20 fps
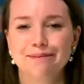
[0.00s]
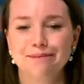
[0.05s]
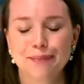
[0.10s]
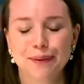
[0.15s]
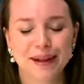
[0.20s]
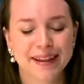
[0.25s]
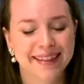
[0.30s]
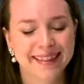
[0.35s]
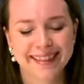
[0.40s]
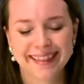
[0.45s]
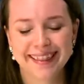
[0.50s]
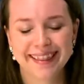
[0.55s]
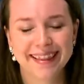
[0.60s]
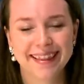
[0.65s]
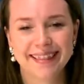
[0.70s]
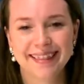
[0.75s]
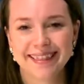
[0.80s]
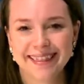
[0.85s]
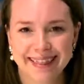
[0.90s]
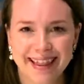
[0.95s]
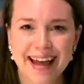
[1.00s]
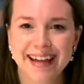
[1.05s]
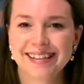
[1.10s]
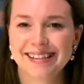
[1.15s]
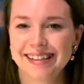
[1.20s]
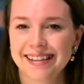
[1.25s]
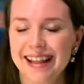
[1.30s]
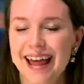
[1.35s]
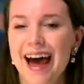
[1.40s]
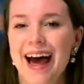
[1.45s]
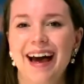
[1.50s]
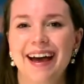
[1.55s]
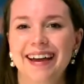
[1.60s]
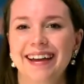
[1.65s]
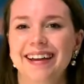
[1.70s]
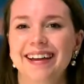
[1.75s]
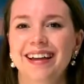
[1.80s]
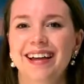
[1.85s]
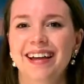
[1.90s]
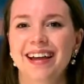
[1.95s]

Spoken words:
But that's a lie.